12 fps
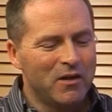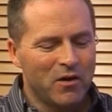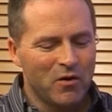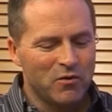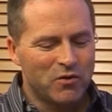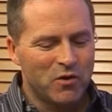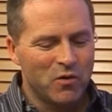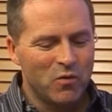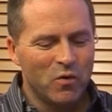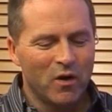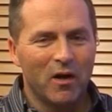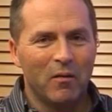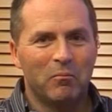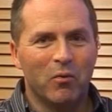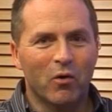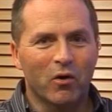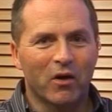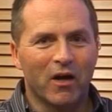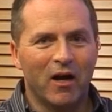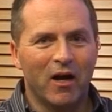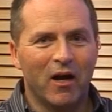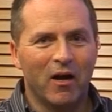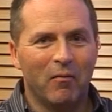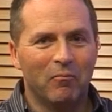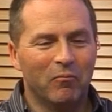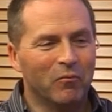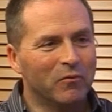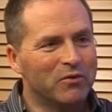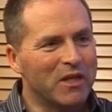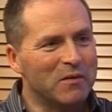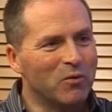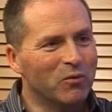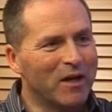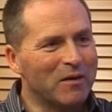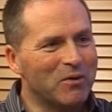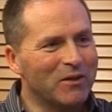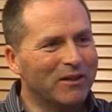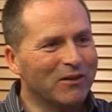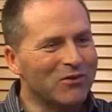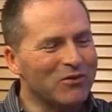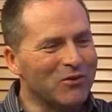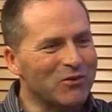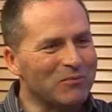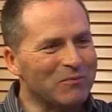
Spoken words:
Are you going to book, say, the Bootleg Beatles or